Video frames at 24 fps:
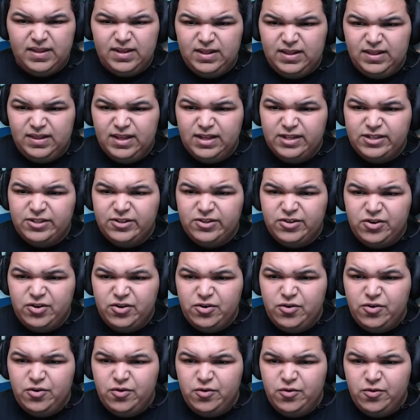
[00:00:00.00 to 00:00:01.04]
Let's
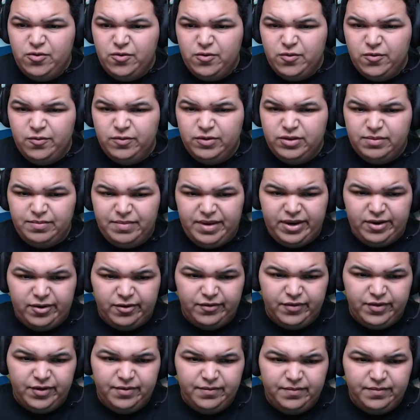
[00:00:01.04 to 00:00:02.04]
do... what's a makeover?